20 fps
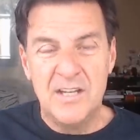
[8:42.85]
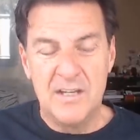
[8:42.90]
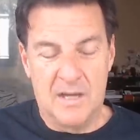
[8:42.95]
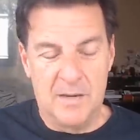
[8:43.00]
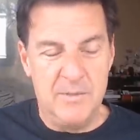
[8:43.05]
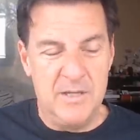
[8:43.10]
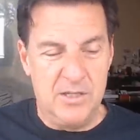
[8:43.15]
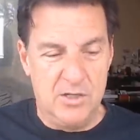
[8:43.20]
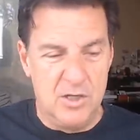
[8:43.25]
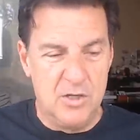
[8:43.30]
I
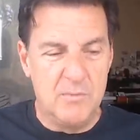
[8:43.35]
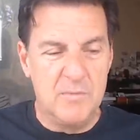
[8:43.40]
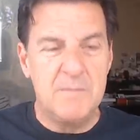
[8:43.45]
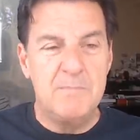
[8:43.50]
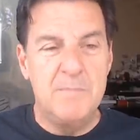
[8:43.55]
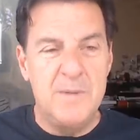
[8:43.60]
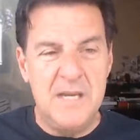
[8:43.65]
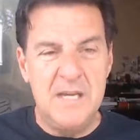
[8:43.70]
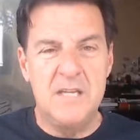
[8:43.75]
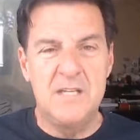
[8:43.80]
mean, human
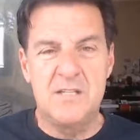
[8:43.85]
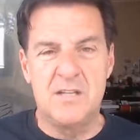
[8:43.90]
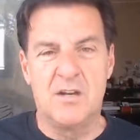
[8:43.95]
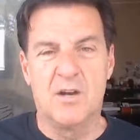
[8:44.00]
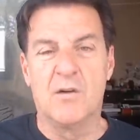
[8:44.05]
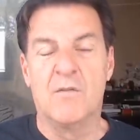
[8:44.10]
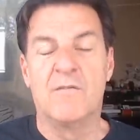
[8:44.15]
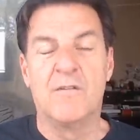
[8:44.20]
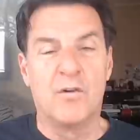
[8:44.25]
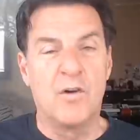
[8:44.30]
beings here,
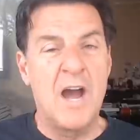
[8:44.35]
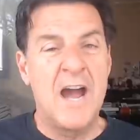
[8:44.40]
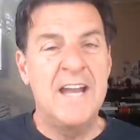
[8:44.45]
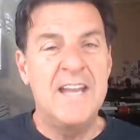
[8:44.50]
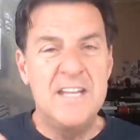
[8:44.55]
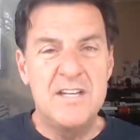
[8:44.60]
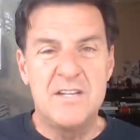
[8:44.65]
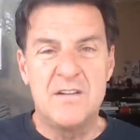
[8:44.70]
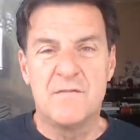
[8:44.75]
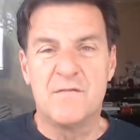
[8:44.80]
a
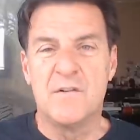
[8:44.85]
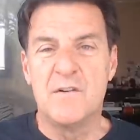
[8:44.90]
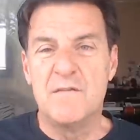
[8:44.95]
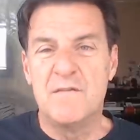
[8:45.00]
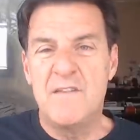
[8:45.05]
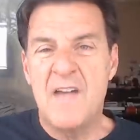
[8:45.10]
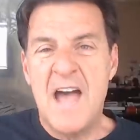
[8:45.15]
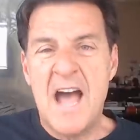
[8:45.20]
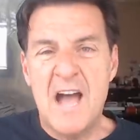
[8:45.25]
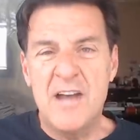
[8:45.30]
variety of different
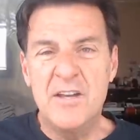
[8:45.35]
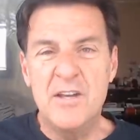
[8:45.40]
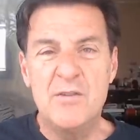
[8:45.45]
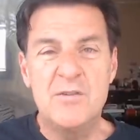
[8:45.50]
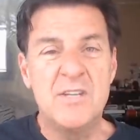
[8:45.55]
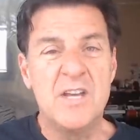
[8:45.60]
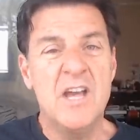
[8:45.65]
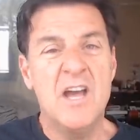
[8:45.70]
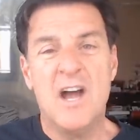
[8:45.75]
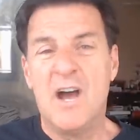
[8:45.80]

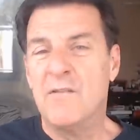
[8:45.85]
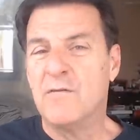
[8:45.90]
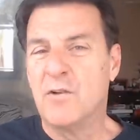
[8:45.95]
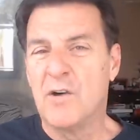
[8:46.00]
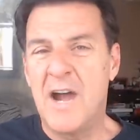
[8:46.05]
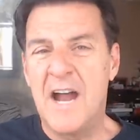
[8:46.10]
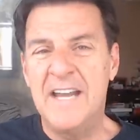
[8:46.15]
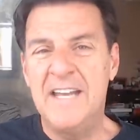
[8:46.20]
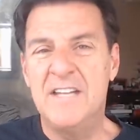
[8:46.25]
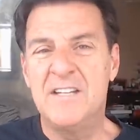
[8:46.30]
values, a
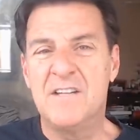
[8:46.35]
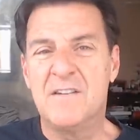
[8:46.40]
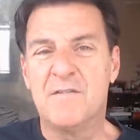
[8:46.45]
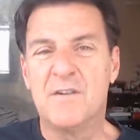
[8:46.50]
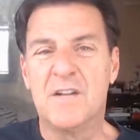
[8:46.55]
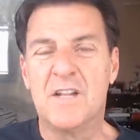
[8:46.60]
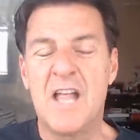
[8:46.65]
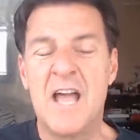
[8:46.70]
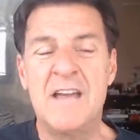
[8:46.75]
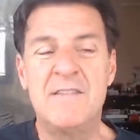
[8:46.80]
variety of
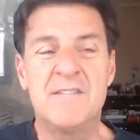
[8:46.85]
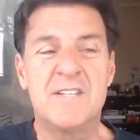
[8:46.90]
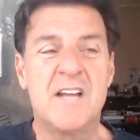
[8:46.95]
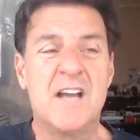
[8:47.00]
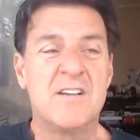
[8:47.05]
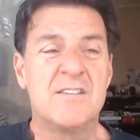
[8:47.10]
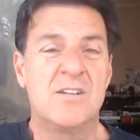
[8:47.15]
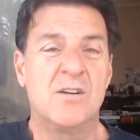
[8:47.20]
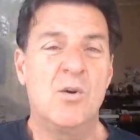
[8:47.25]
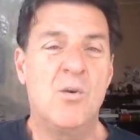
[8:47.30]
different
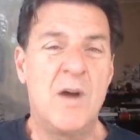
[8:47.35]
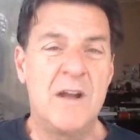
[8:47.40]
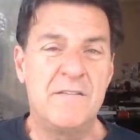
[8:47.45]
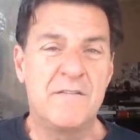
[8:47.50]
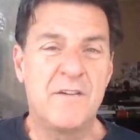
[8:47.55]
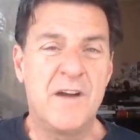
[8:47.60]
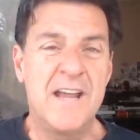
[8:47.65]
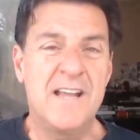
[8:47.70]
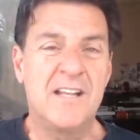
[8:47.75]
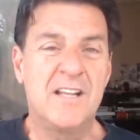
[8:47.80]
lifestyles, and quite
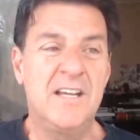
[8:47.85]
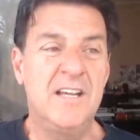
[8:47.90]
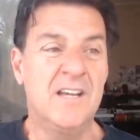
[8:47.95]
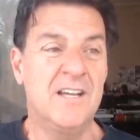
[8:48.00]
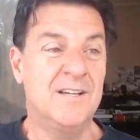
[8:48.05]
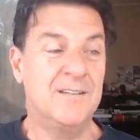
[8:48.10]
frankly,